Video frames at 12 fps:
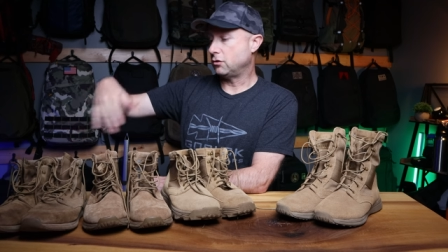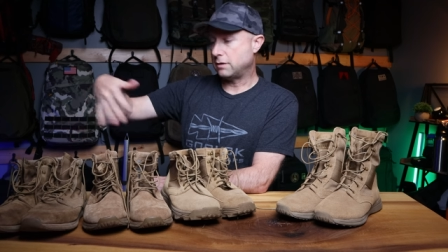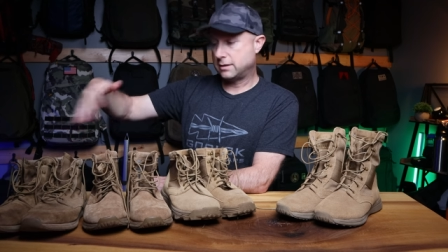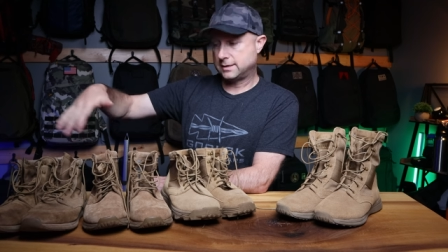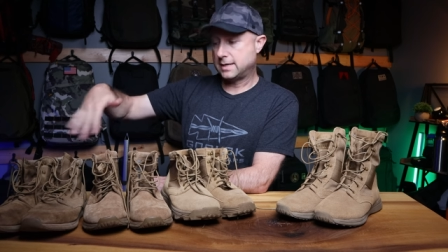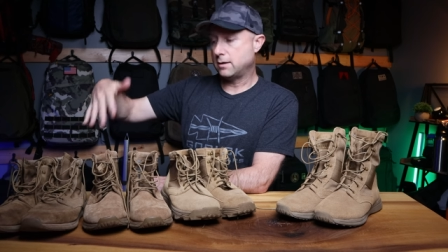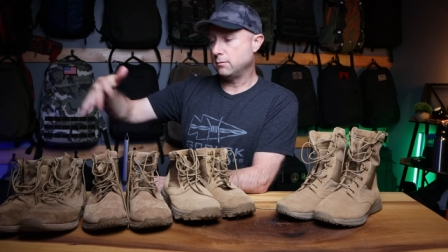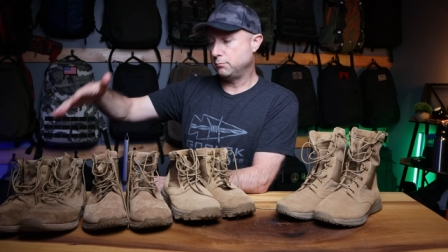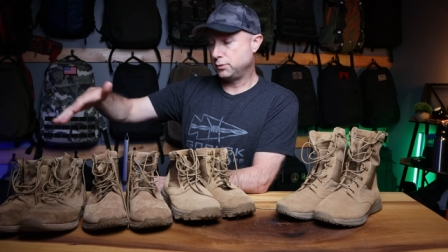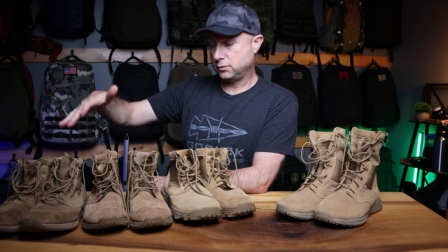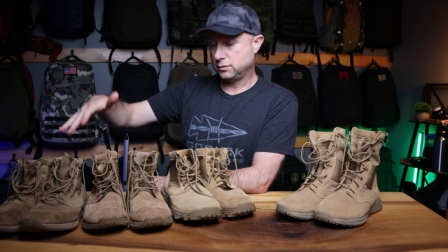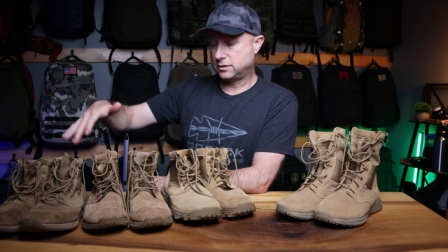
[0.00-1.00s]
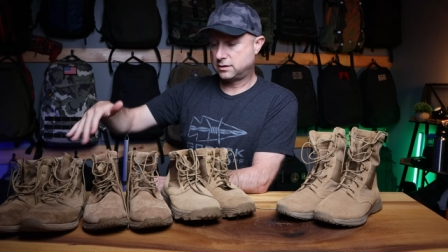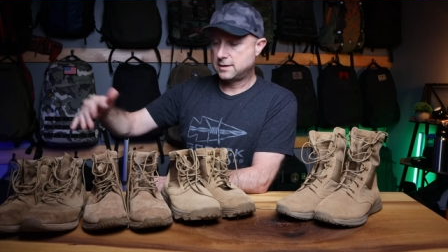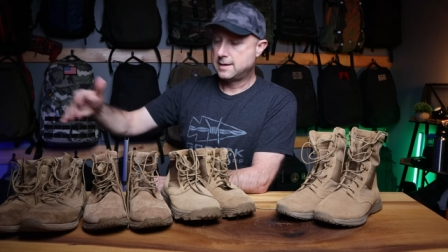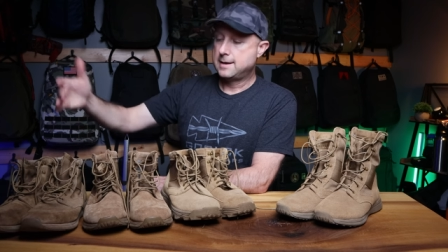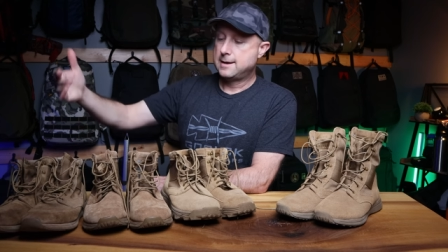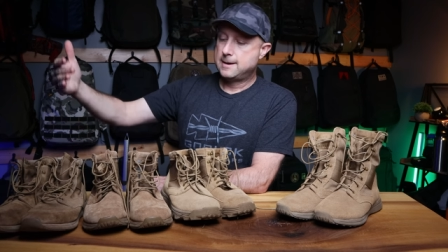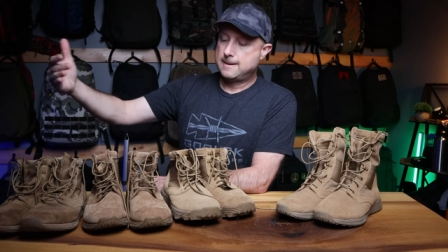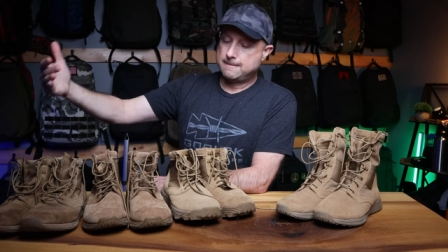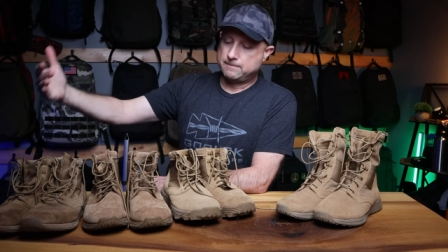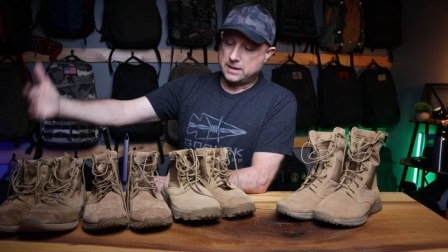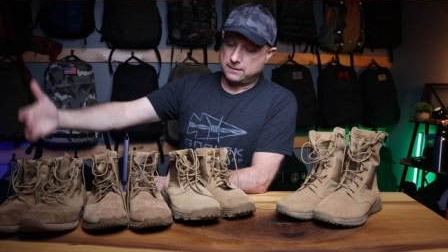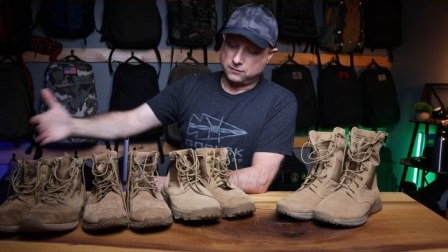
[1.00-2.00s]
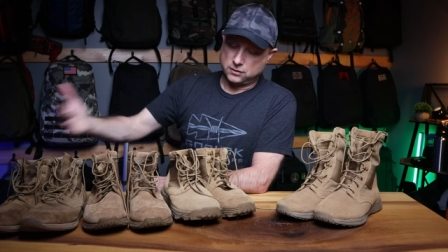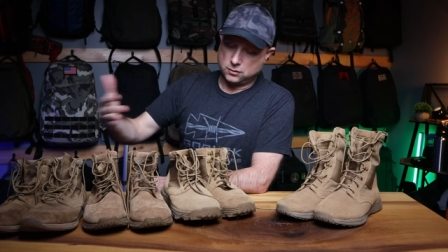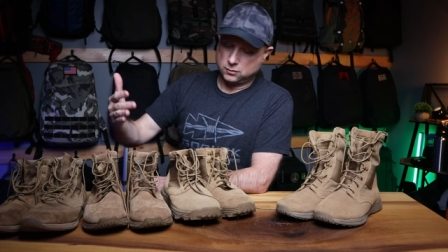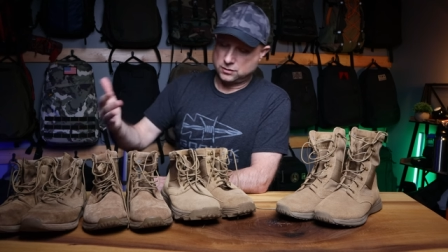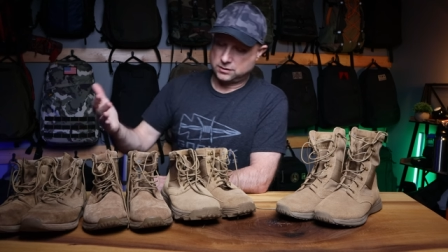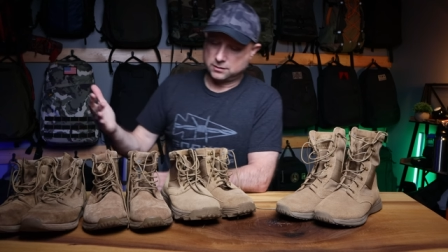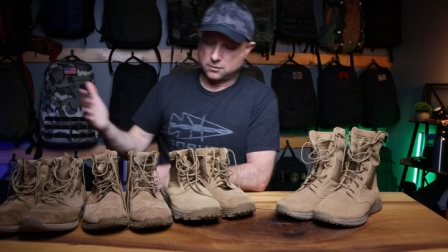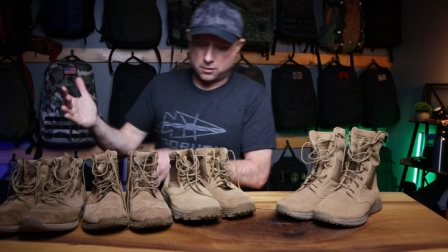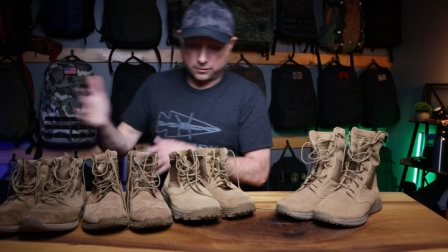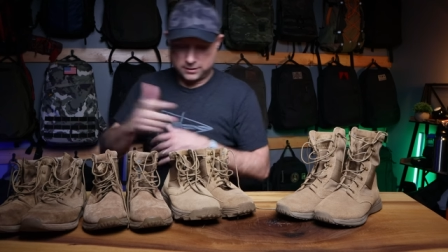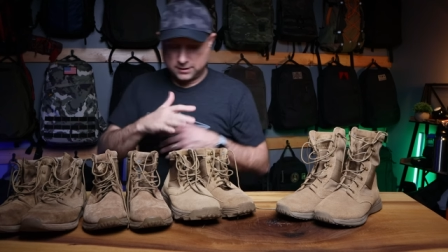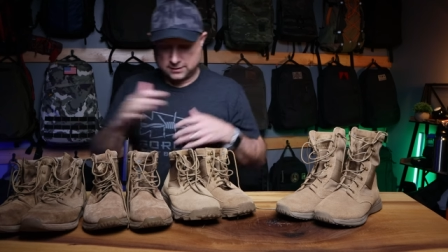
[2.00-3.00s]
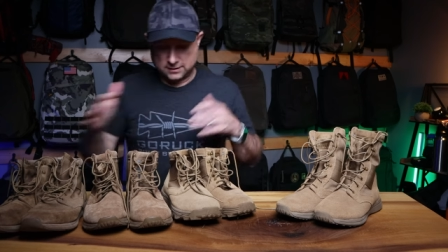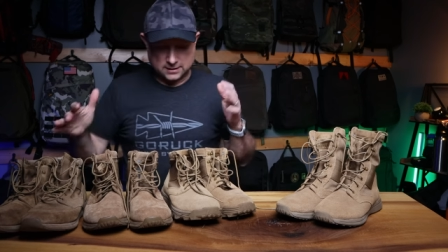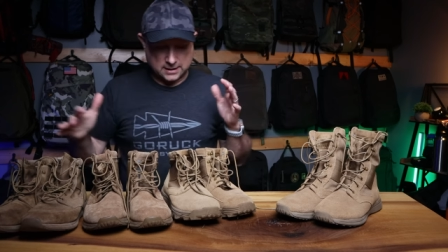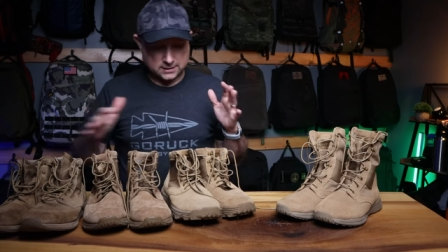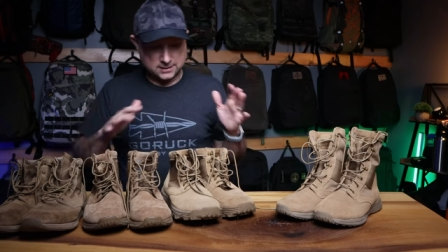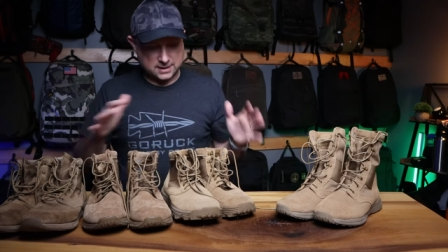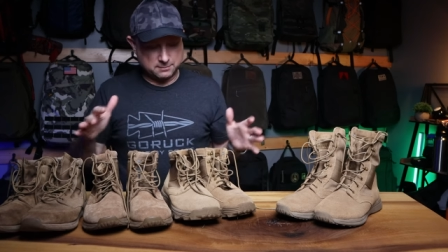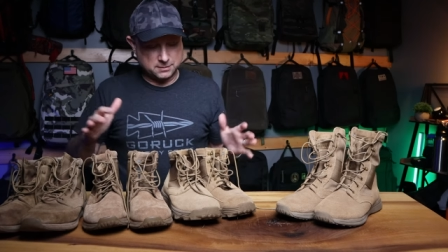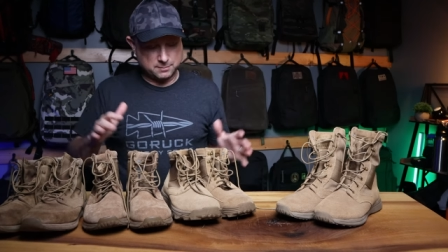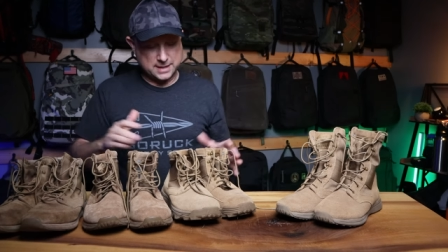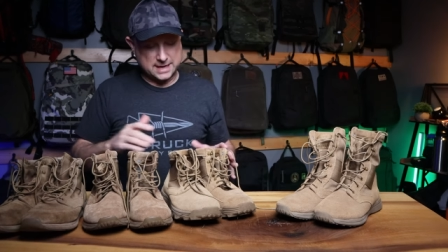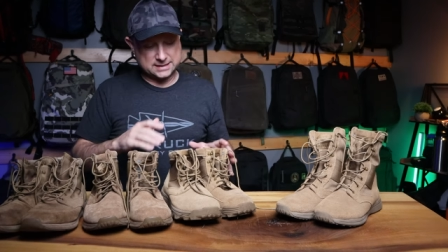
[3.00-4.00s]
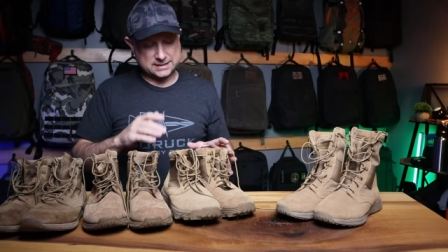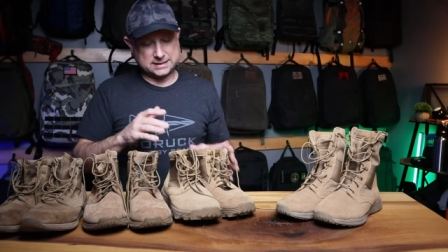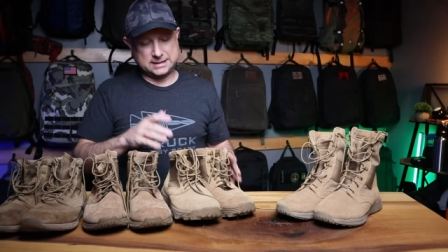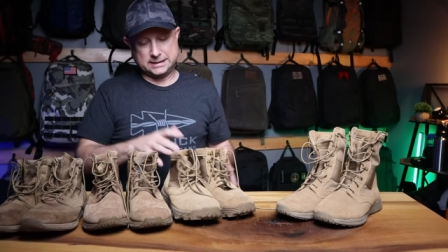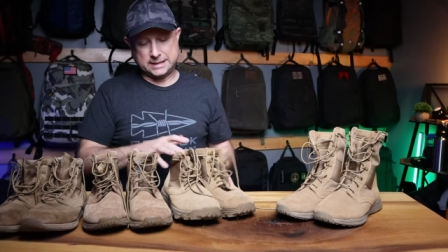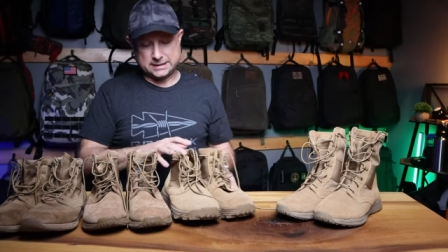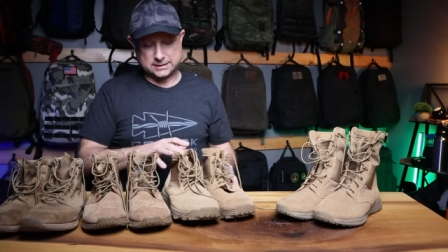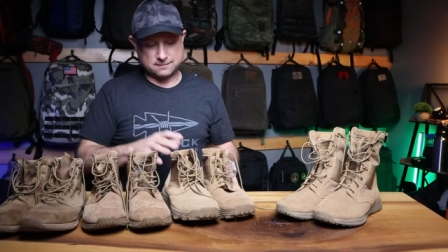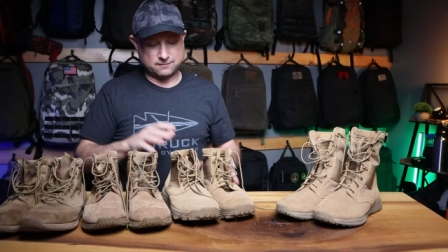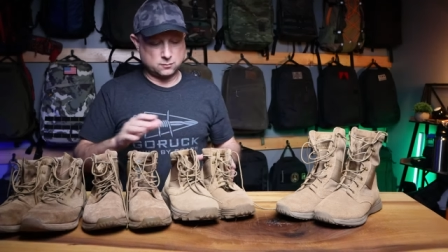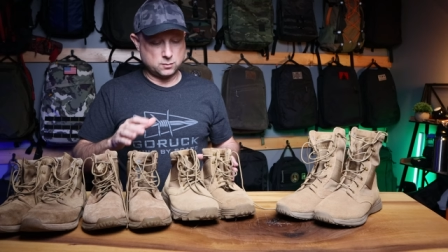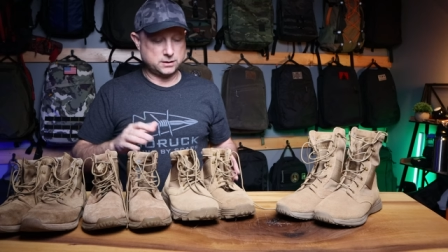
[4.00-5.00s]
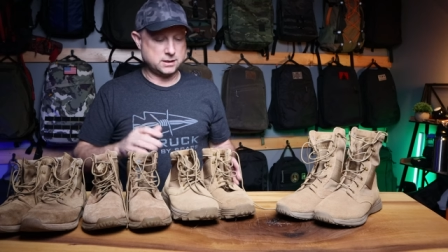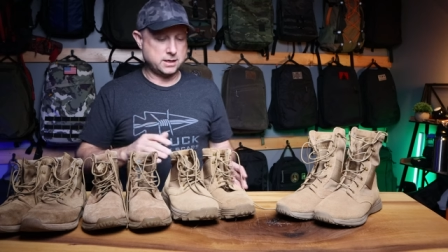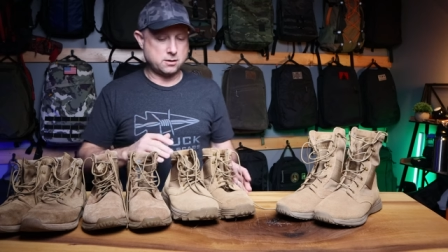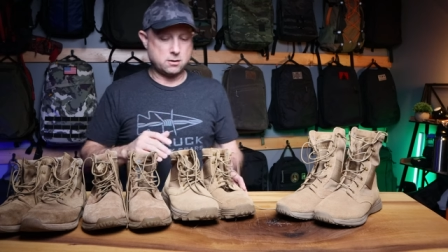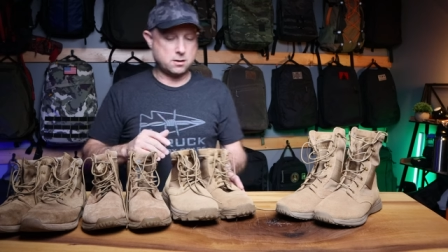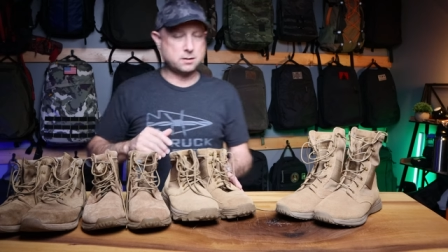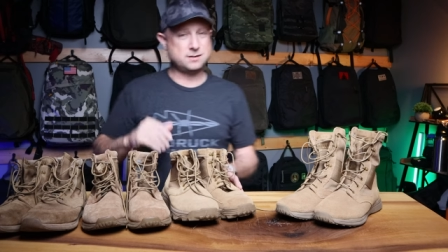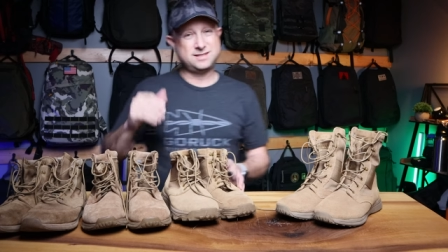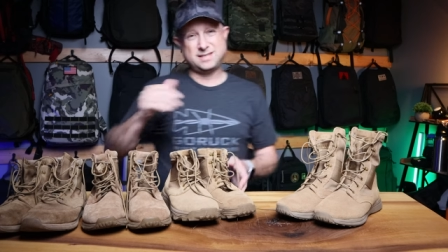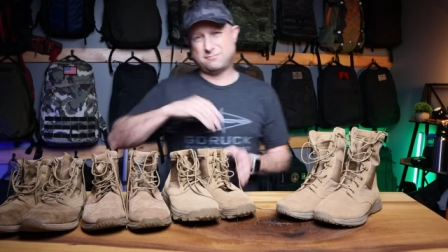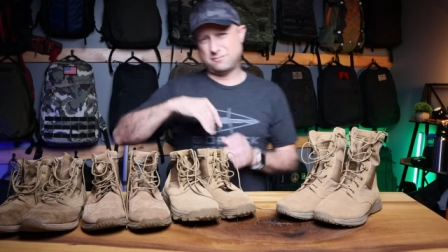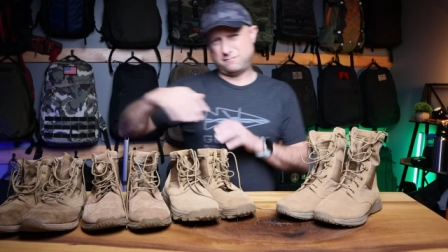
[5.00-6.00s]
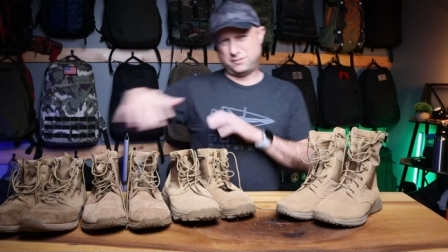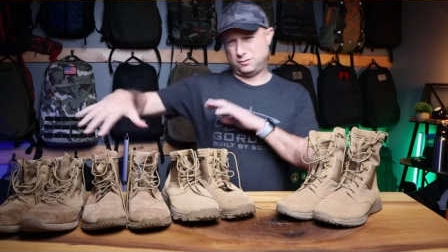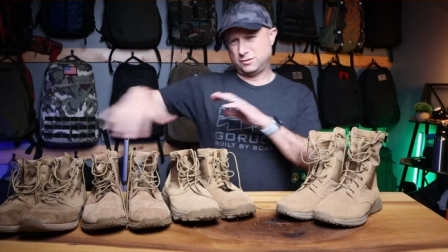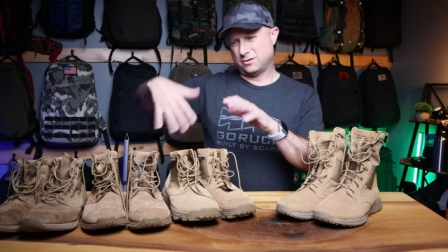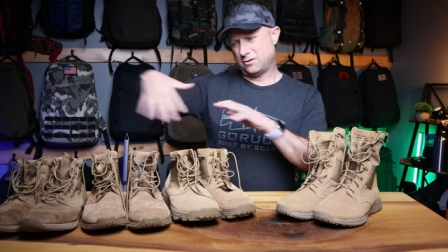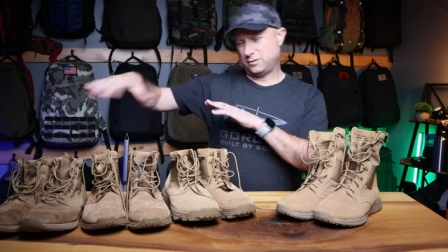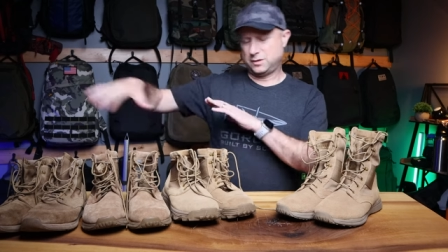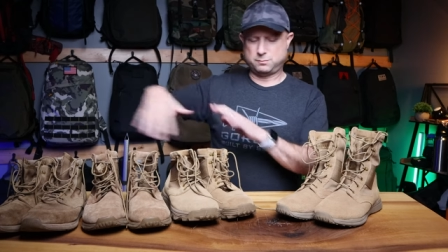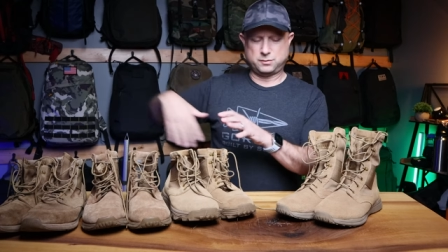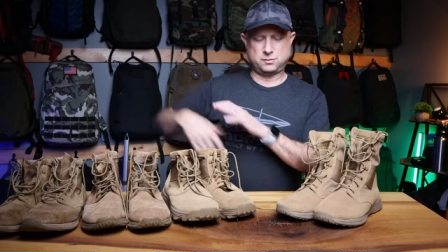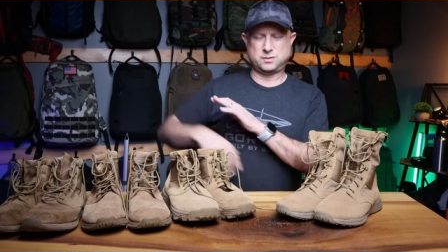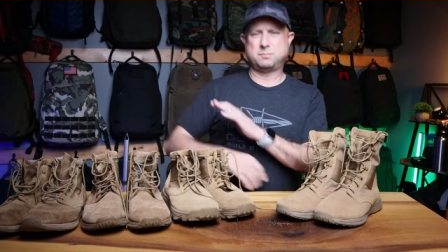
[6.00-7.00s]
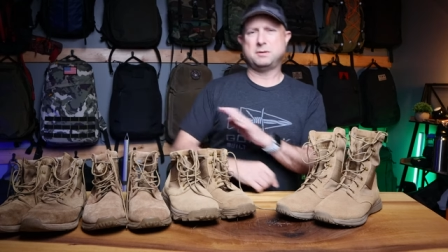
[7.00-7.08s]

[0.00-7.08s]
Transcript: around town boots. I've used all these in that same capacity, like them for what they are, did reviews on all these boots.